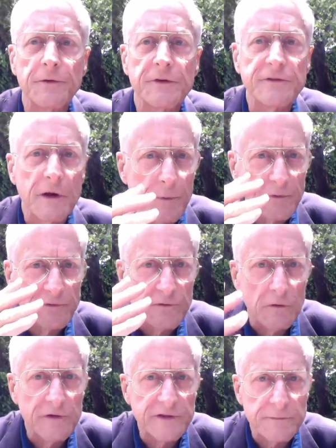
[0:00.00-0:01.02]
the separate
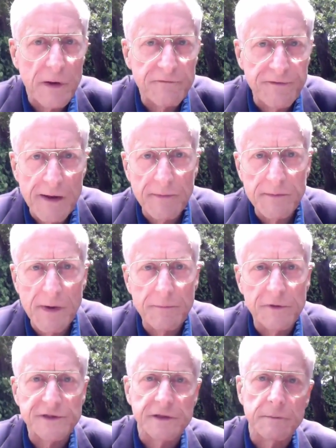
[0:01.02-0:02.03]
stories of my family
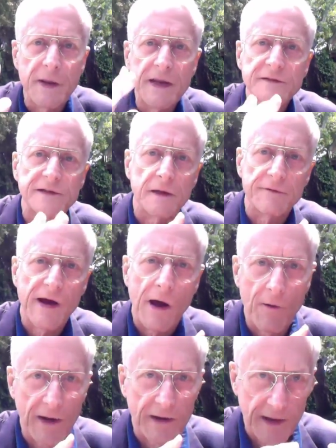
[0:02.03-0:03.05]
members and the main tale of
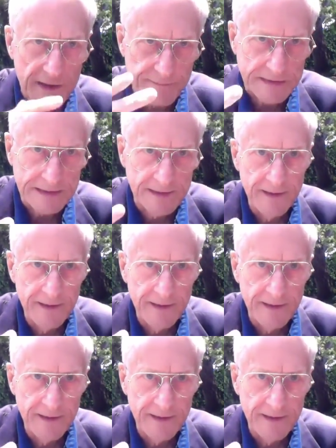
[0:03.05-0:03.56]
how I got my